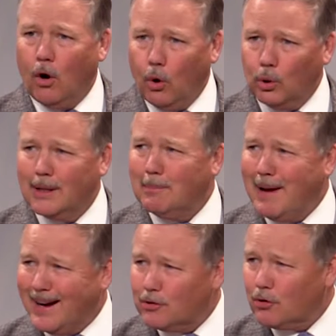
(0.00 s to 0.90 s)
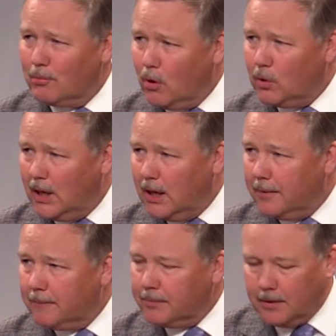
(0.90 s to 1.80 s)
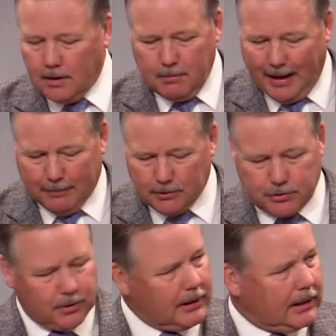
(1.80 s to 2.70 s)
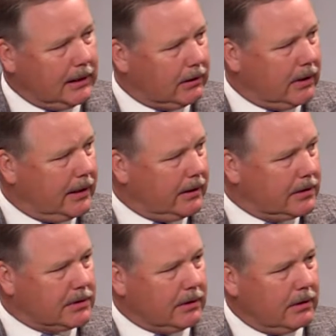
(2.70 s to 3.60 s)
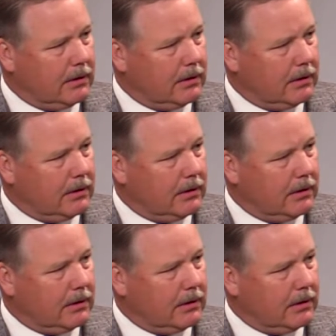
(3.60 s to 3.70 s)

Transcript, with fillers: holy matrimony, the Bible's really clear right here, isn't it?